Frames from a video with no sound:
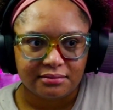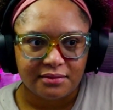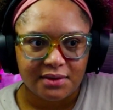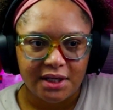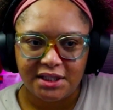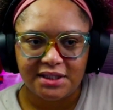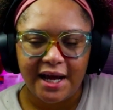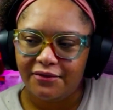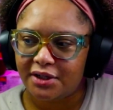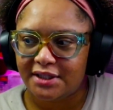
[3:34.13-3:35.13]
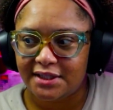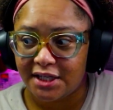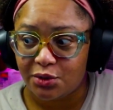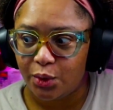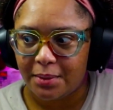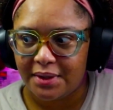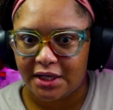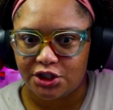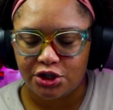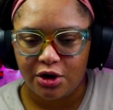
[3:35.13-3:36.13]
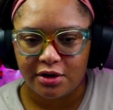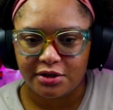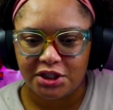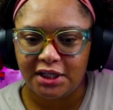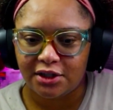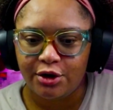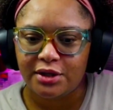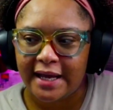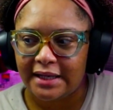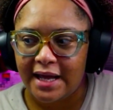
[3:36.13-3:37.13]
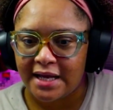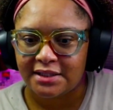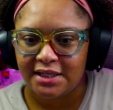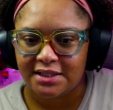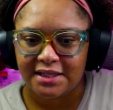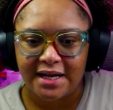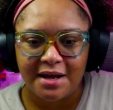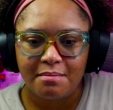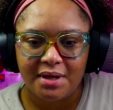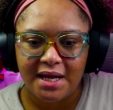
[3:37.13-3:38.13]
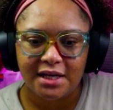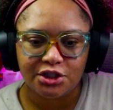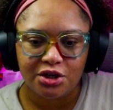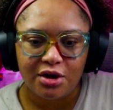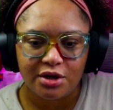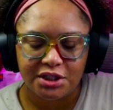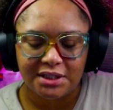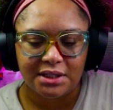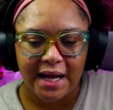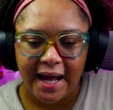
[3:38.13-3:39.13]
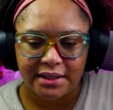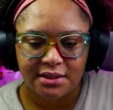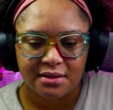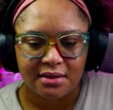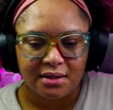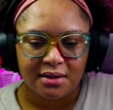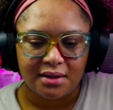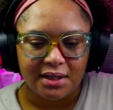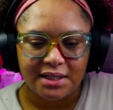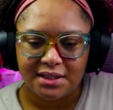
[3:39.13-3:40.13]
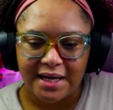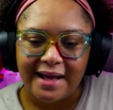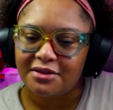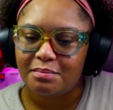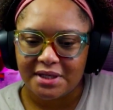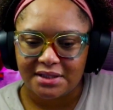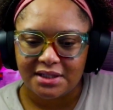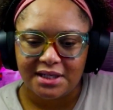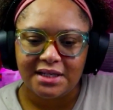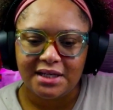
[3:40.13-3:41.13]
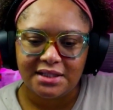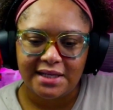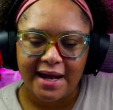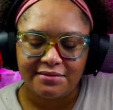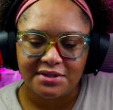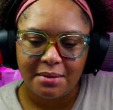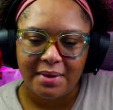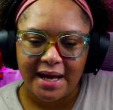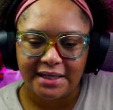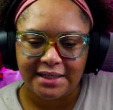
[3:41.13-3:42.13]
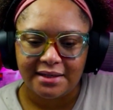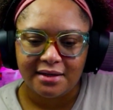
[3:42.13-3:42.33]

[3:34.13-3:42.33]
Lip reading: Because he definitely doesn't want to be in charge. He learned that last season, and him being in charge is not the business. He needs to have somebody